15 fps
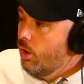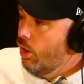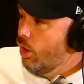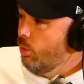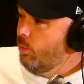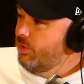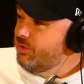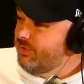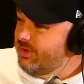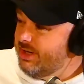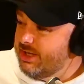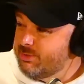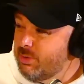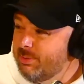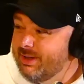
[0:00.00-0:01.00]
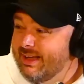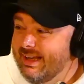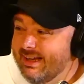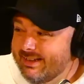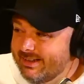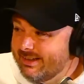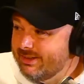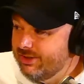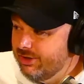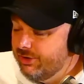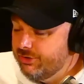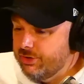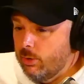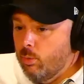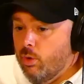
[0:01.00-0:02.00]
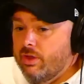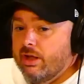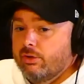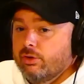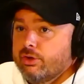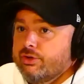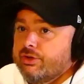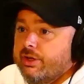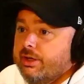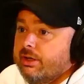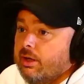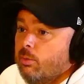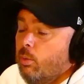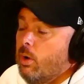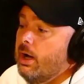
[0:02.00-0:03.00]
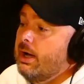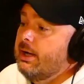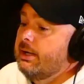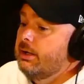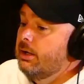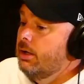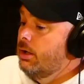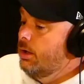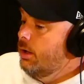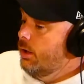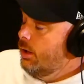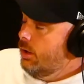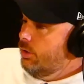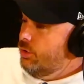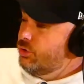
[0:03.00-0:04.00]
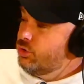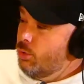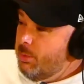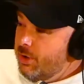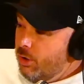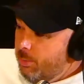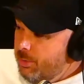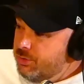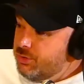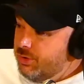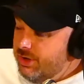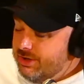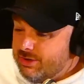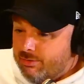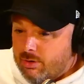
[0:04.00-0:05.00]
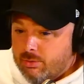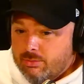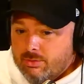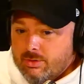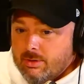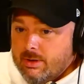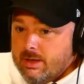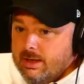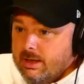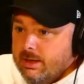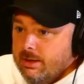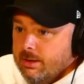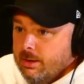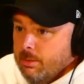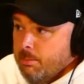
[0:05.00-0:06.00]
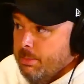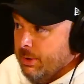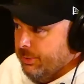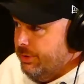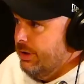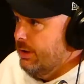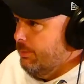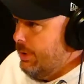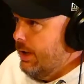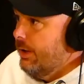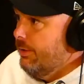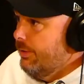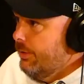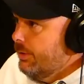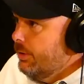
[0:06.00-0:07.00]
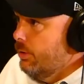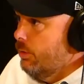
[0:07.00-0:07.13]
onwards over the next probably 8 or 9 years, and what that looks like and why there's so many opportunities around building in Perth,